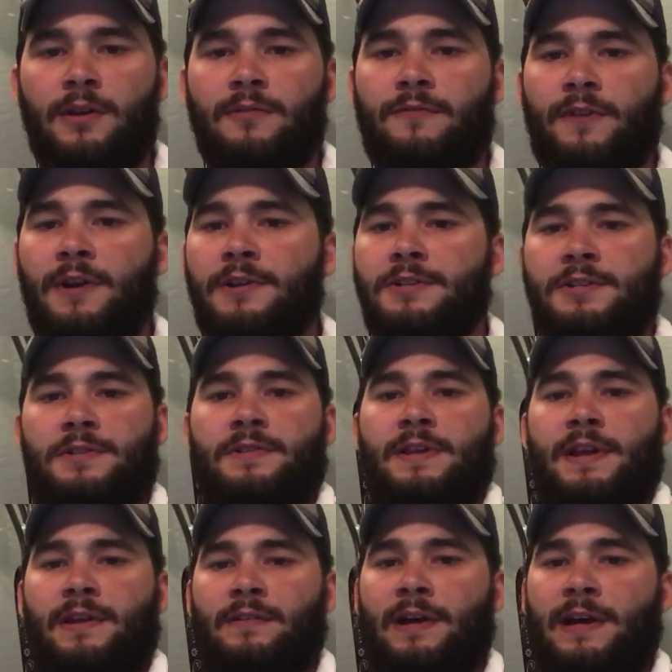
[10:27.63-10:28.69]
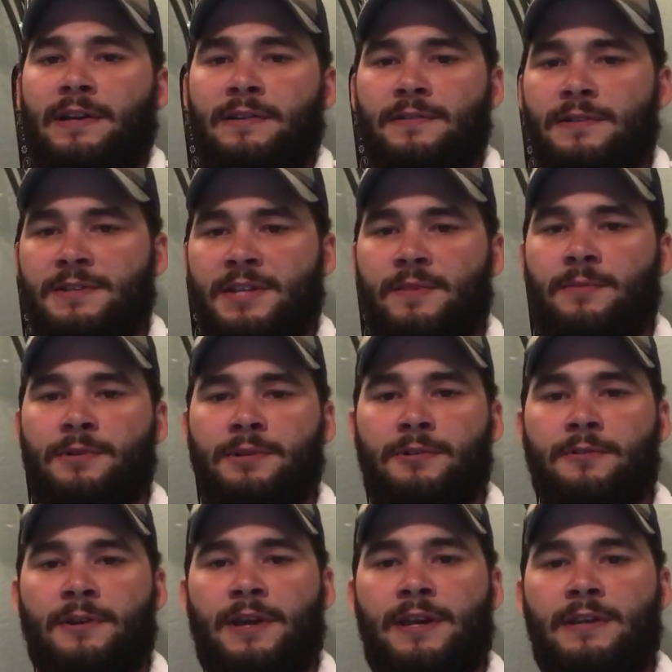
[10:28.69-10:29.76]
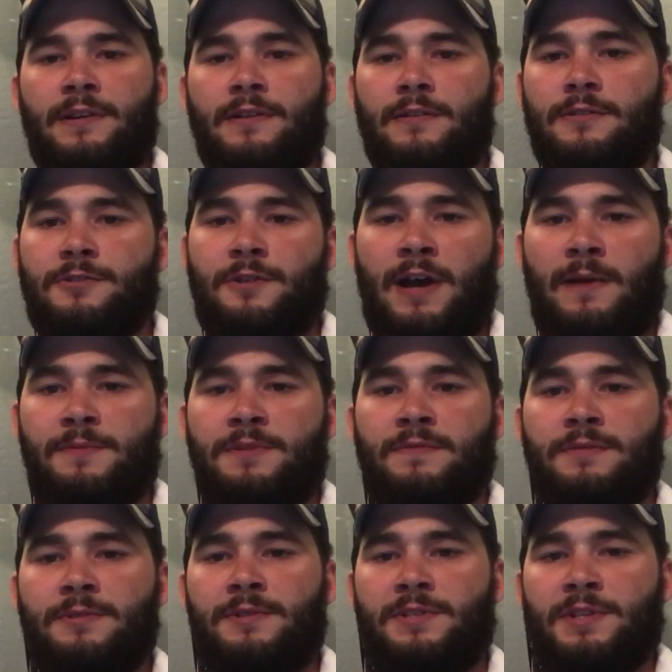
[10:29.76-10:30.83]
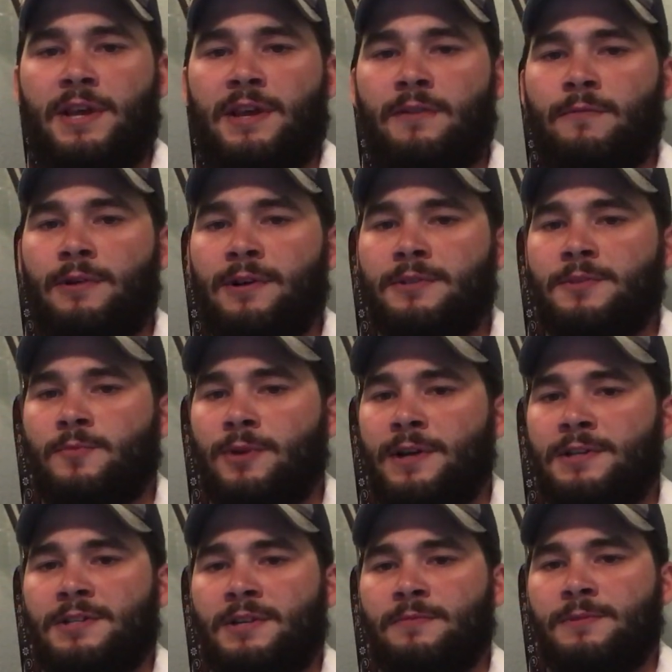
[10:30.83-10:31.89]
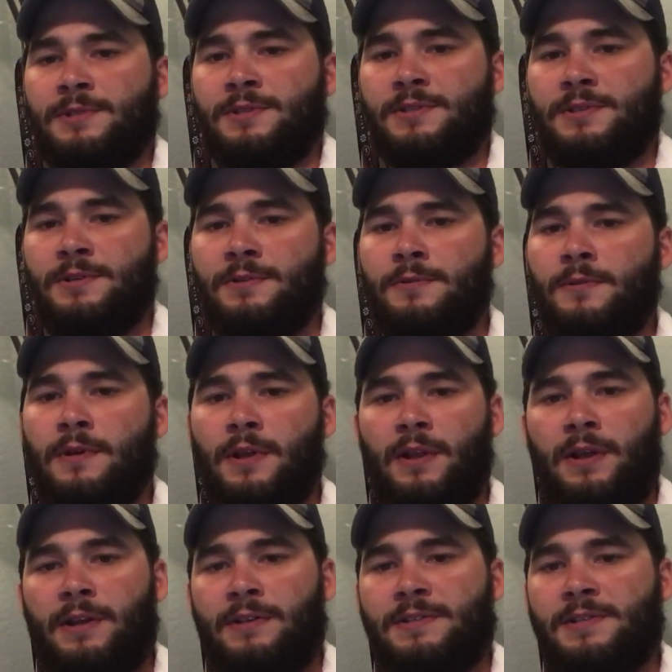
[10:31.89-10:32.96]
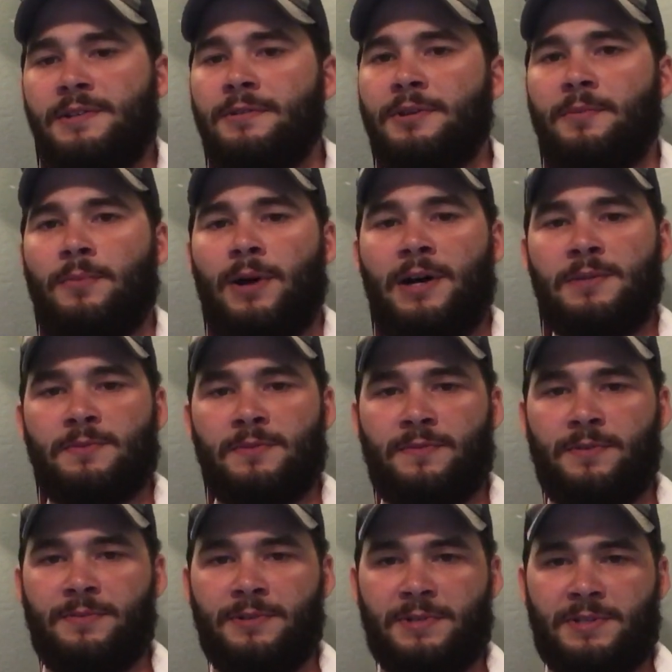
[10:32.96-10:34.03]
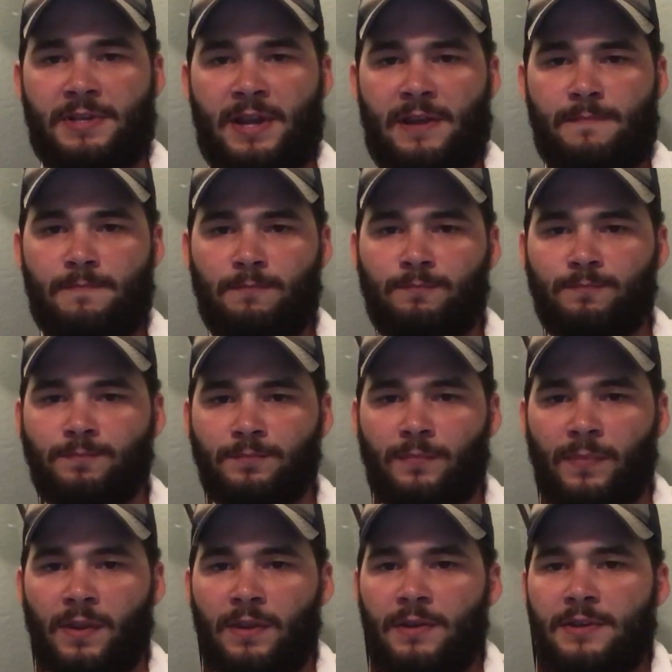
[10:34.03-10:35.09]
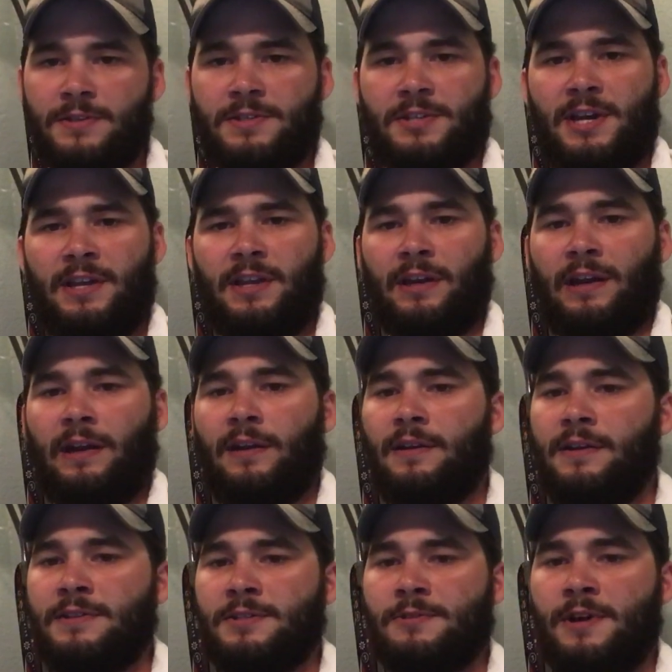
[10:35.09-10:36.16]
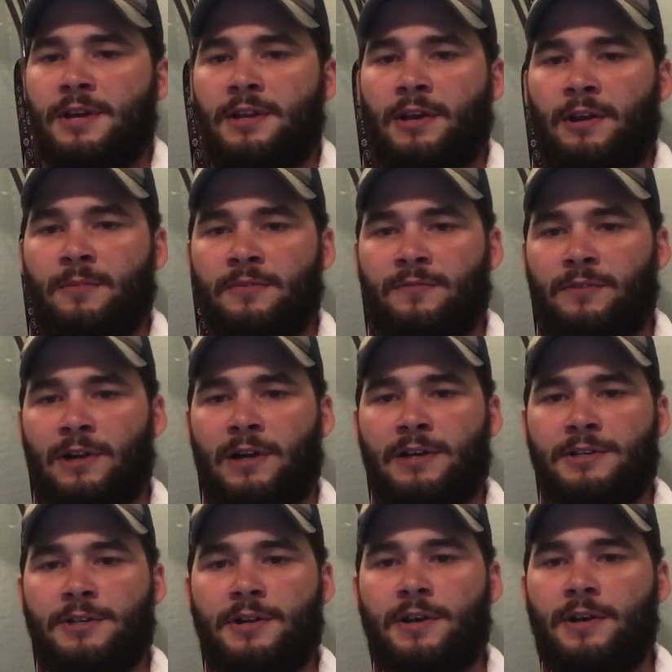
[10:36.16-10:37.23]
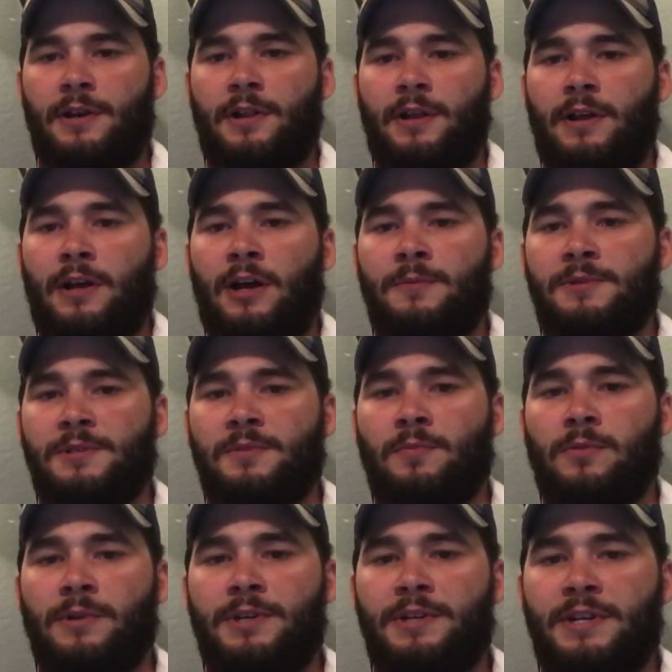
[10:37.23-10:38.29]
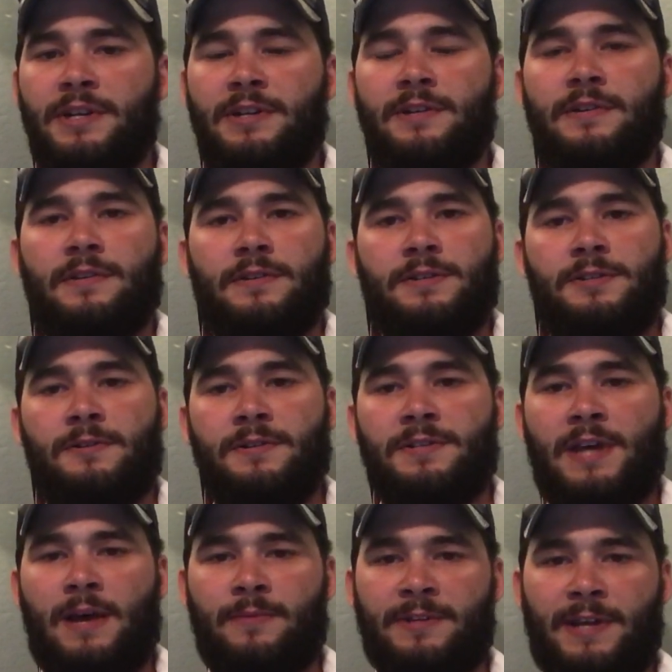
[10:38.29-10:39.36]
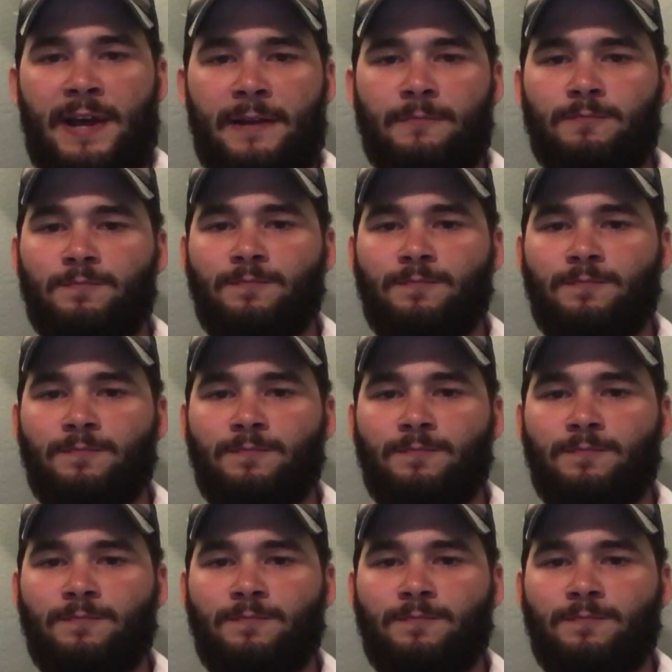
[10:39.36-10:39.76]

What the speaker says: First, the antlion is able to create traps of loose sand where its prey stumbles into. It's nearly impossible for them to escape. Second, its great camouflage helps it to blend in to its habitat.